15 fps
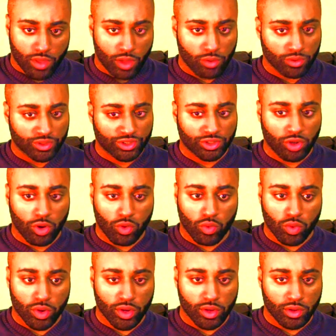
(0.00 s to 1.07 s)
It was so
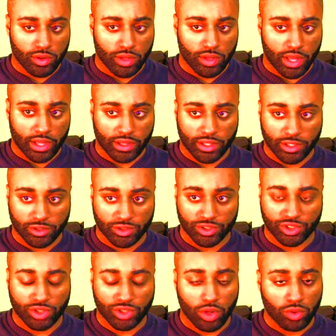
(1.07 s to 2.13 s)
real. Like this
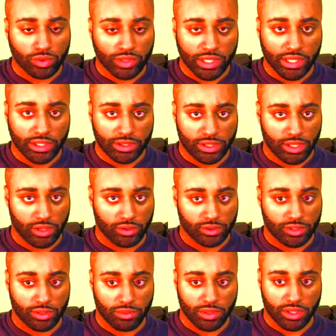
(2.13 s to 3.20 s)
was so
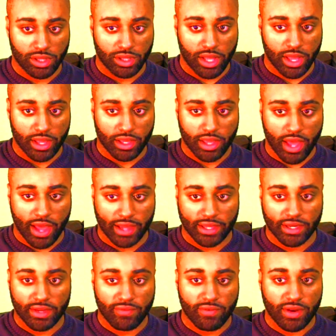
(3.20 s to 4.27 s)
detailed to me. Like I
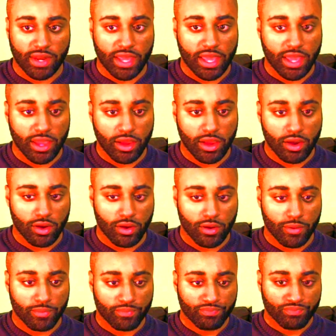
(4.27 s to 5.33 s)
can even
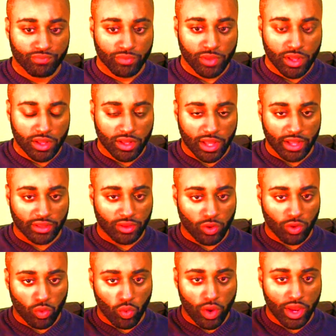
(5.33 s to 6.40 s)
hear like
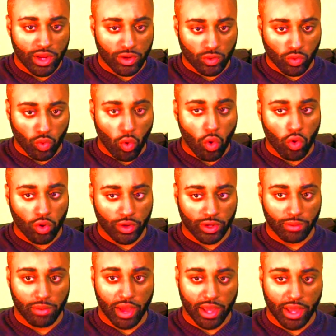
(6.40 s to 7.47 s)
the wind roaring
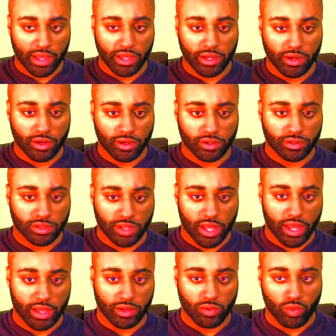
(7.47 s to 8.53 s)
in my ear,
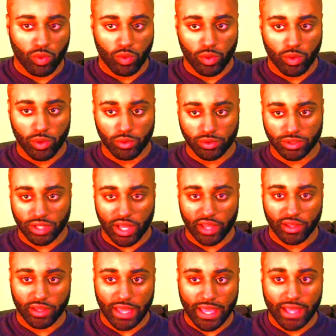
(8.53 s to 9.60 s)
like when we was
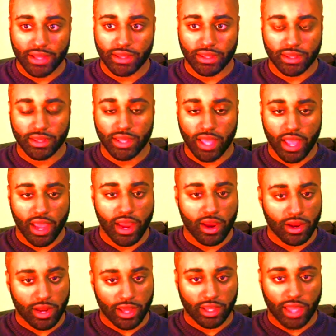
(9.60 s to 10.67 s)
like in the
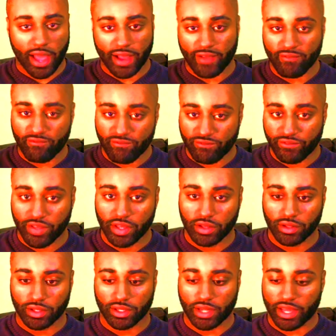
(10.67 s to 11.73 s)
air, like I can
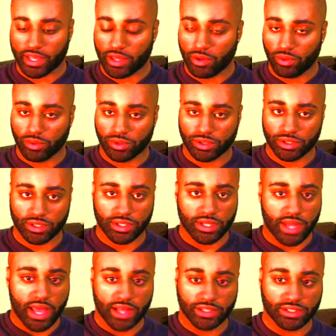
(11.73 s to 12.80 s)
feel it, like it was
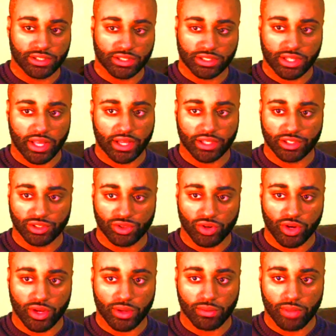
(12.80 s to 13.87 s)
not just like a
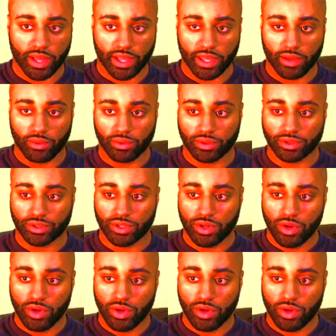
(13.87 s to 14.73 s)
dream, like it was